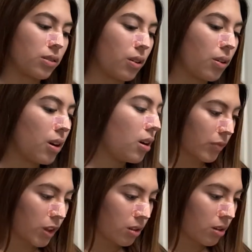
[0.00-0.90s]
So
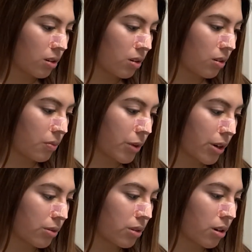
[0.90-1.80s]
what
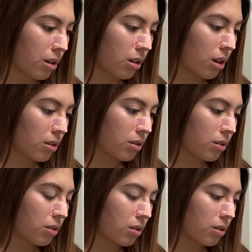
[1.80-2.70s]
else did I
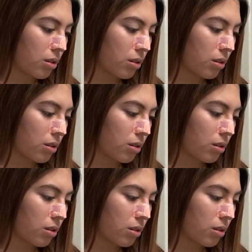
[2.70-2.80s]
get?